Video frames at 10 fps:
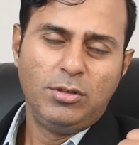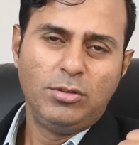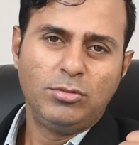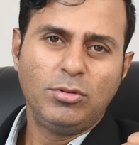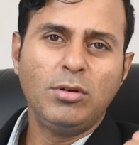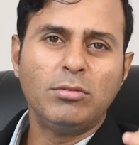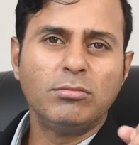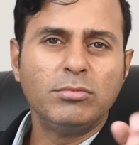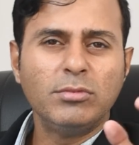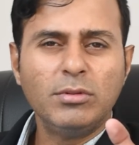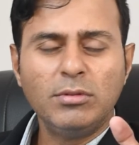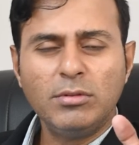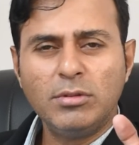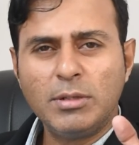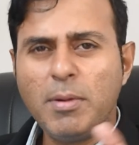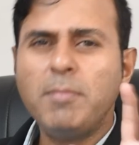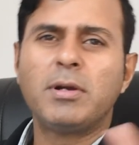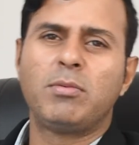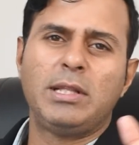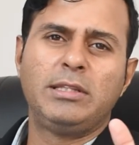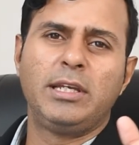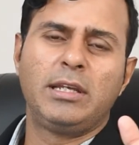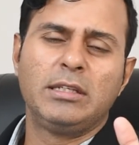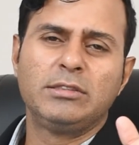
So remember one thing,